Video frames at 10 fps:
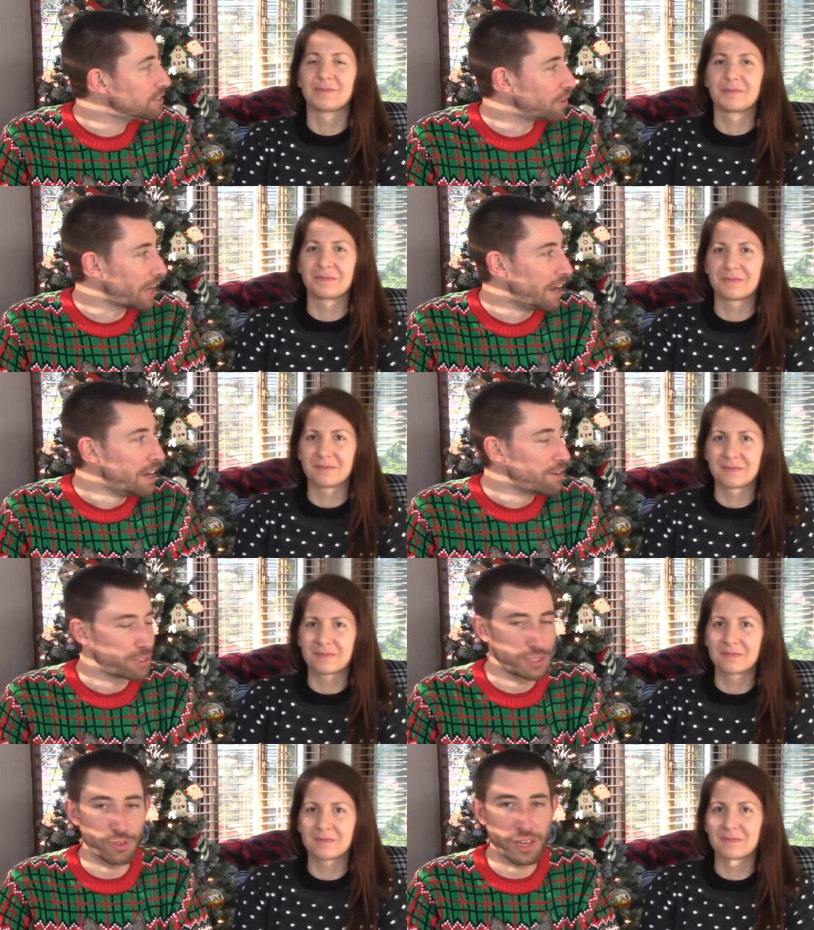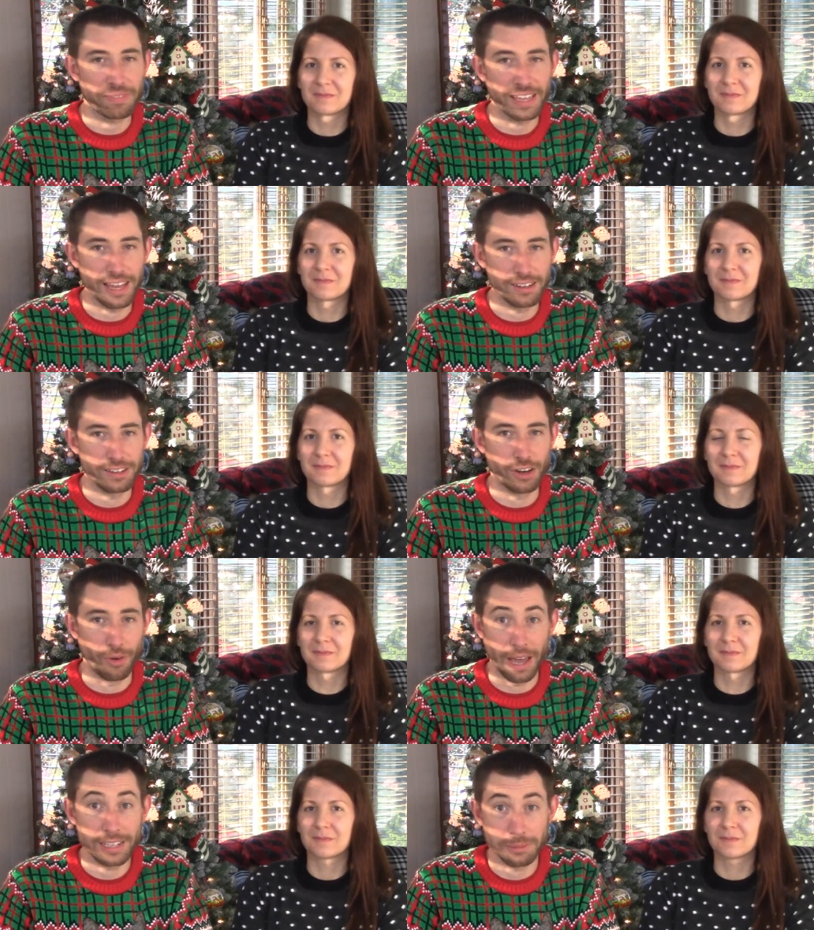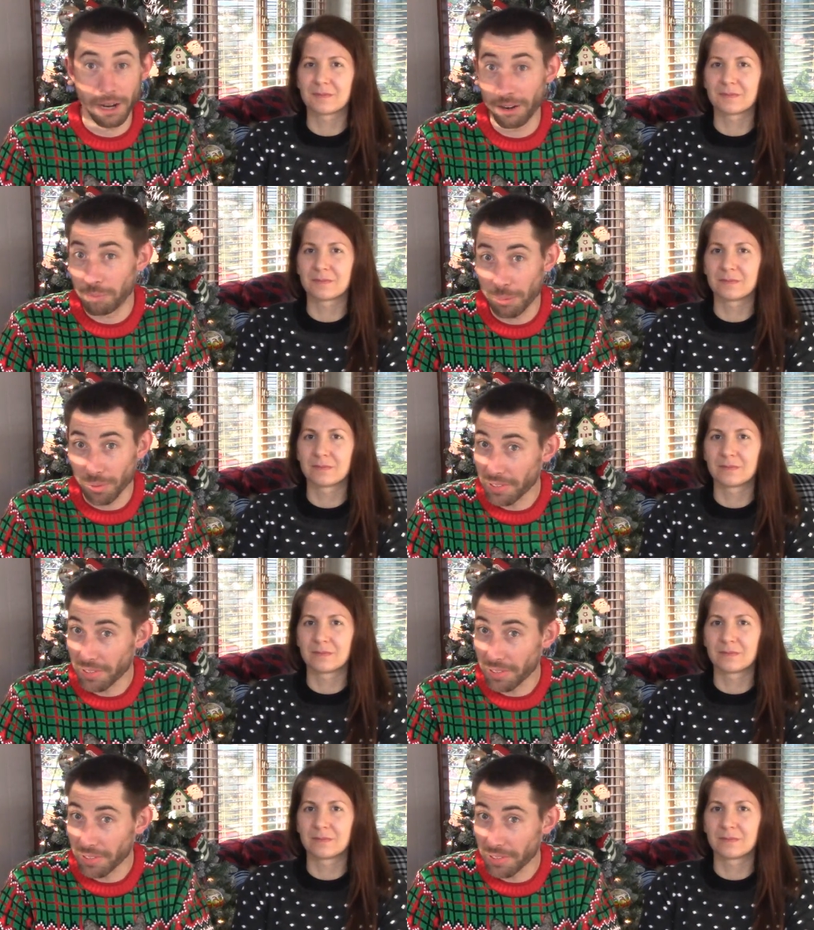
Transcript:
Speaker 1: So yeah, first of all, you have to get you know X amount of people